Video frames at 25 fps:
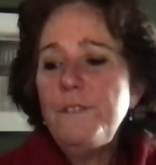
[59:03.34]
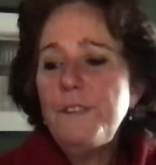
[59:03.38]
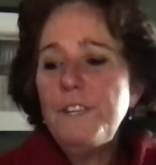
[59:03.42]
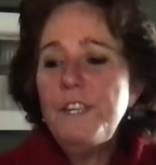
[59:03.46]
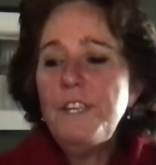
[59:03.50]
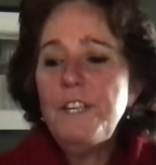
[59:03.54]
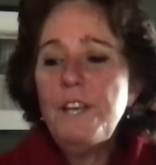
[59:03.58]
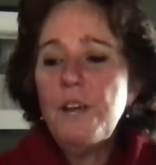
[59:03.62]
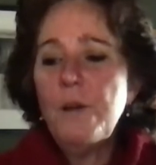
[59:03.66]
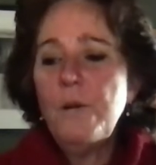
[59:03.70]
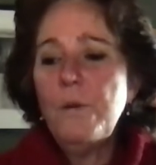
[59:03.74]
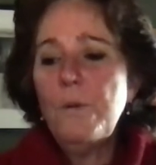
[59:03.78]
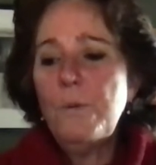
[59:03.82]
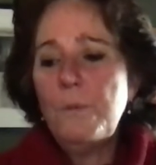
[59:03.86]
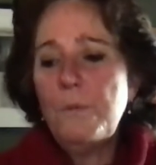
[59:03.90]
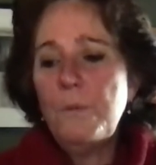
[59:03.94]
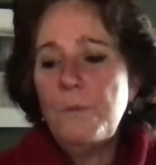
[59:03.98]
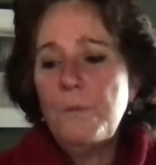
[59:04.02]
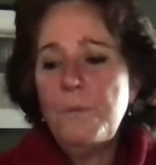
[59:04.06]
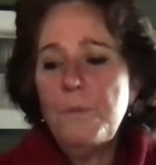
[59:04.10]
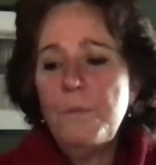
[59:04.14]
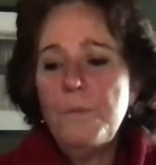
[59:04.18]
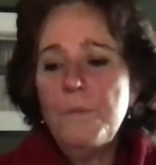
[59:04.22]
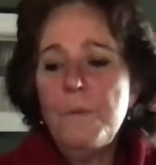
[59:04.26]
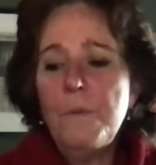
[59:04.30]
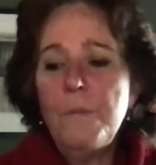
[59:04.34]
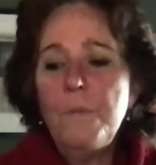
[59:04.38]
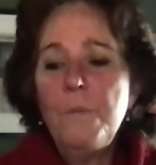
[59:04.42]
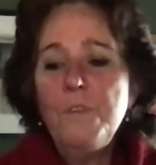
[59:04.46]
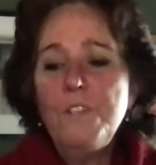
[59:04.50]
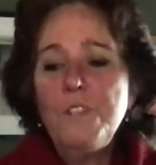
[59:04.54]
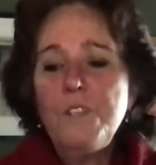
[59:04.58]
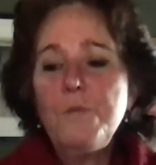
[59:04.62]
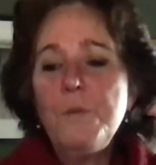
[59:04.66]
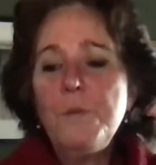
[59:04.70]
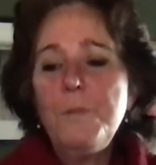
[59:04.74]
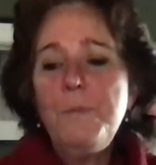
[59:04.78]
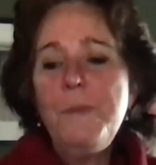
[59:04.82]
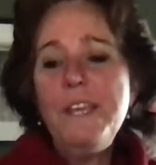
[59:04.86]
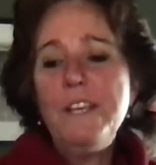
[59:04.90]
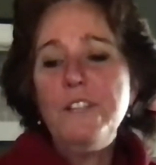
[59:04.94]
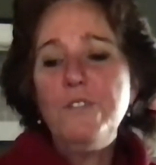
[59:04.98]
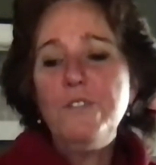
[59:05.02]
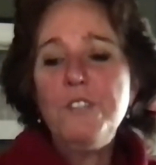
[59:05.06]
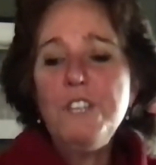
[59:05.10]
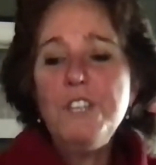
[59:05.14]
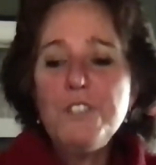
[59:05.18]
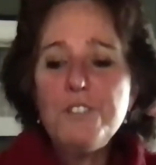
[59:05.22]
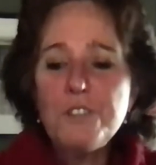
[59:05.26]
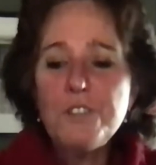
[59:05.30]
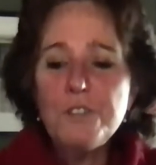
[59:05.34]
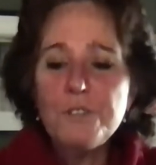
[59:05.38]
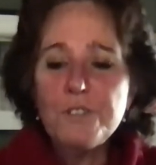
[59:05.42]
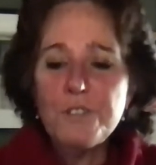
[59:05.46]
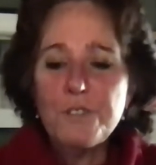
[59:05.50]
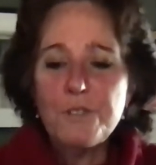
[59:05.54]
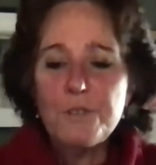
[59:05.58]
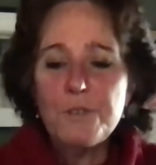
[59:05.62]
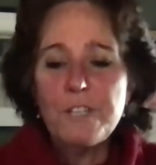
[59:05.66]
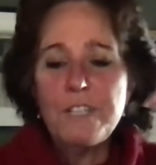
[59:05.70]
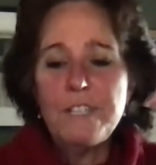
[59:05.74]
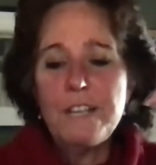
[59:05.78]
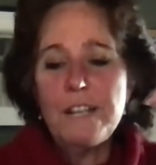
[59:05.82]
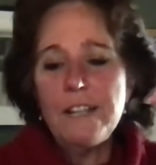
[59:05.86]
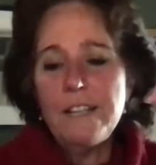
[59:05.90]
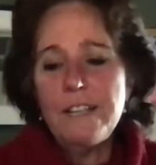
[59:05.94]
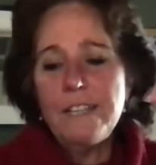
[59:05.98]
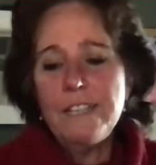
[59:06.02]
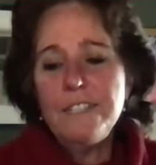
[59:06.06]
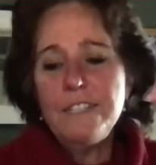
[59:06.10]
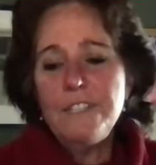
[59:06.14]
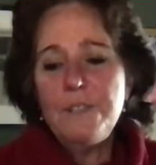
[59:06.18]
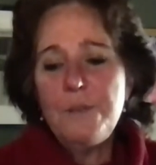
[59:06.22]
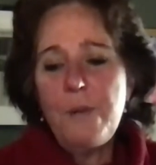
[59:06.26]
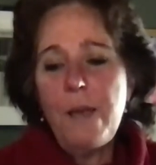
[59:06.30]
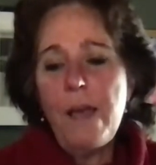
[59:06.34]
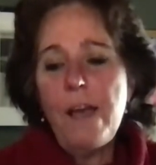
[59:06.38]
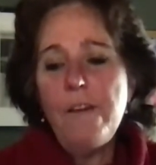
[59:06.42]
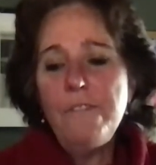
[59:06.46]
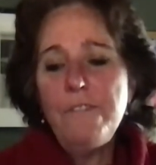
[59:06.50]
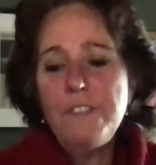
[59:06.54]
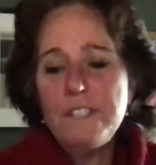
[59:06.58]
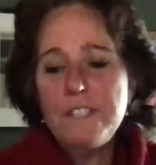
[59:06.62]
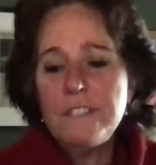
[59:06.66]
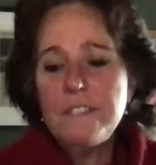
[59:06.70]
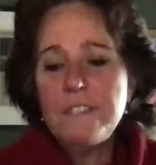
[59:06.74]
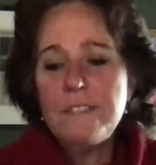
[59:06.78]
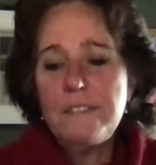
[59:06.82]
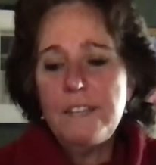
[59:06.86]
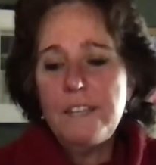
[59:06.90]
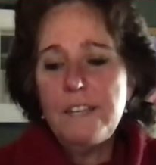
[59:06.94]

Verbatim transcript: you know which would be a traditional storytelling is you have this